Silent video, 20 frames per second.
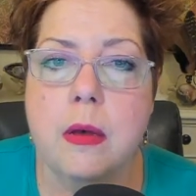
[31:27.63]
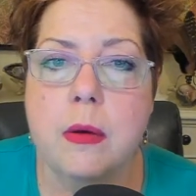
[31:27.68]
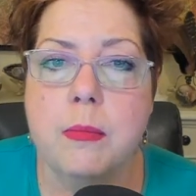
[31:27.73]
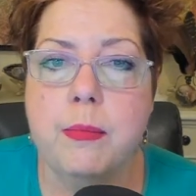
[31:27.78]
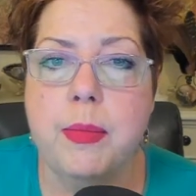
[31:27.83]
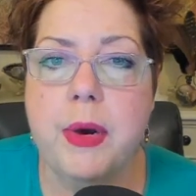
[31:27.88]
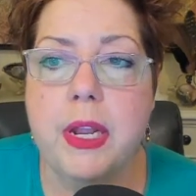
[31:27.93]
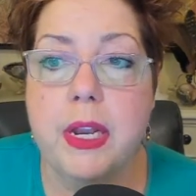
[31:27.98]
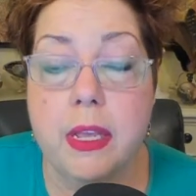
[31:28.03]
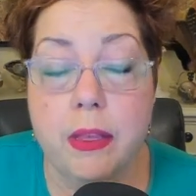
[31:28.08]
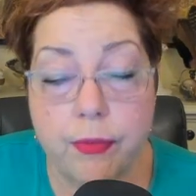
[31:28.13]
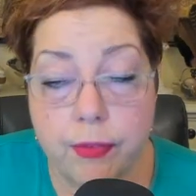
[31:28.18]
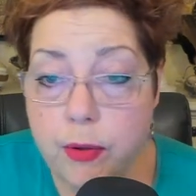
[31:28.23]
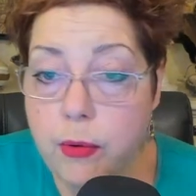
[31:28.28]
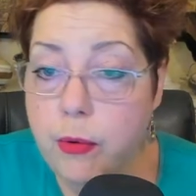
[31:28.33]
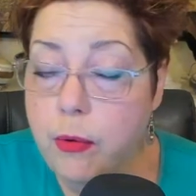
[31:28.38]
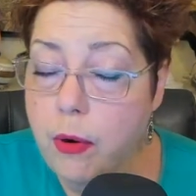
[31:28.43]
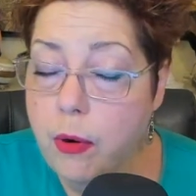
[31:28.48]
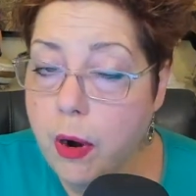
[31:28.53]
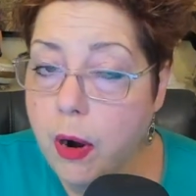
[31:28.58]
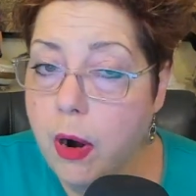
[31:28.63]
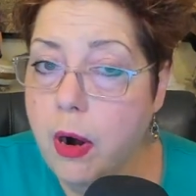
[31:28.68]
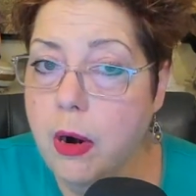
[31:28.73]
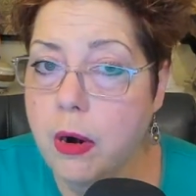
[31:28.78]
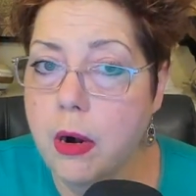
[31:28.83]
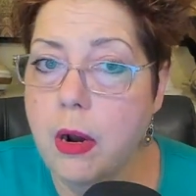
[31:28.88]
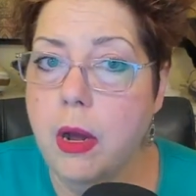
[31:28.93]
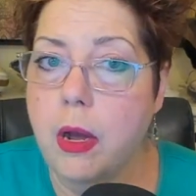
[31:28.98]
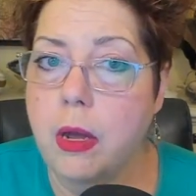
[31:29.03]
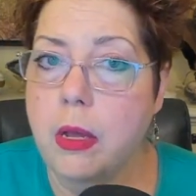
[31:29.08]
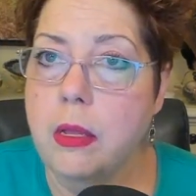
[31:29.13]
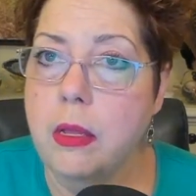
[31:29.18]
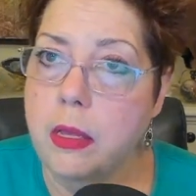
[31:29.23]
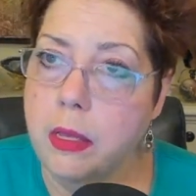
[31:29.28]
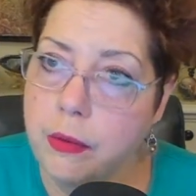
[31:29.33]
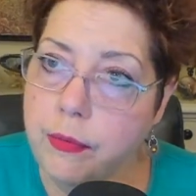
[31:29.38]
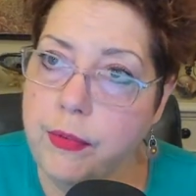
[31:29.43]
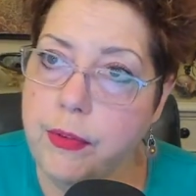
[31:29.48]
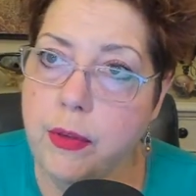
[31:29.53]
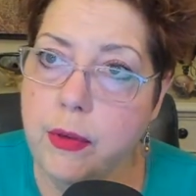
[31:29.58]
but if you are
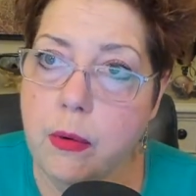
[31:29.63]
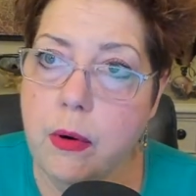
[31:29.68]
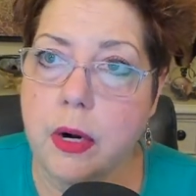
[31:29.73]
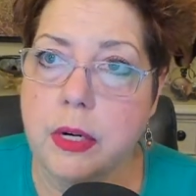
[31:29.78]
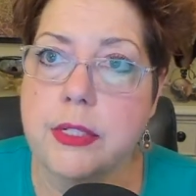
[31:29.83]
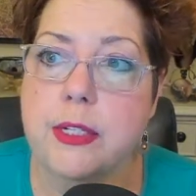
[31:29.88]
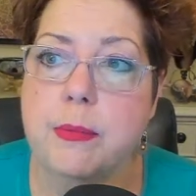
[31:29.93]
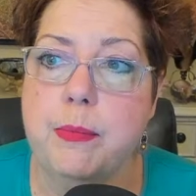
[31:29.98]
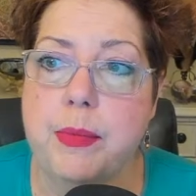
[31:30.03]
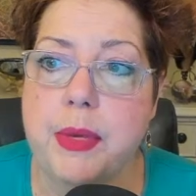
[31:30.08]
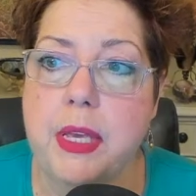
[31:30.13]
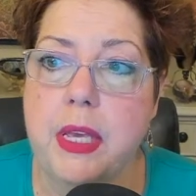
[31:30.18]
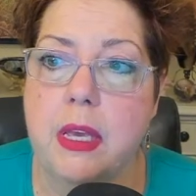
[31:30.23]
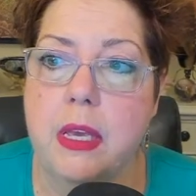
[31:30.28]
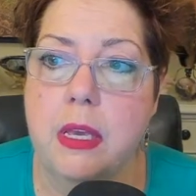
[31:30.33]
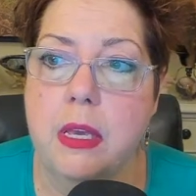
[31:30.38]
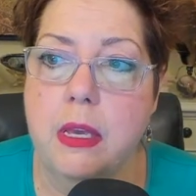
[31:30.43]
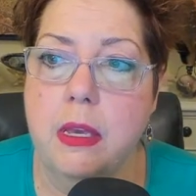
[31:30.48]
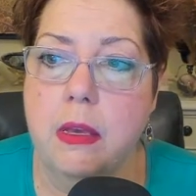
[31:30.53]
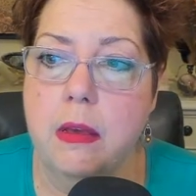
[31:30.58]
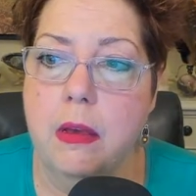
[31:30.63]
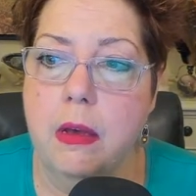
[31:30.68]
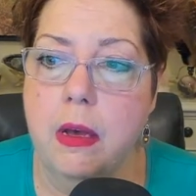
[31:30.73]
to be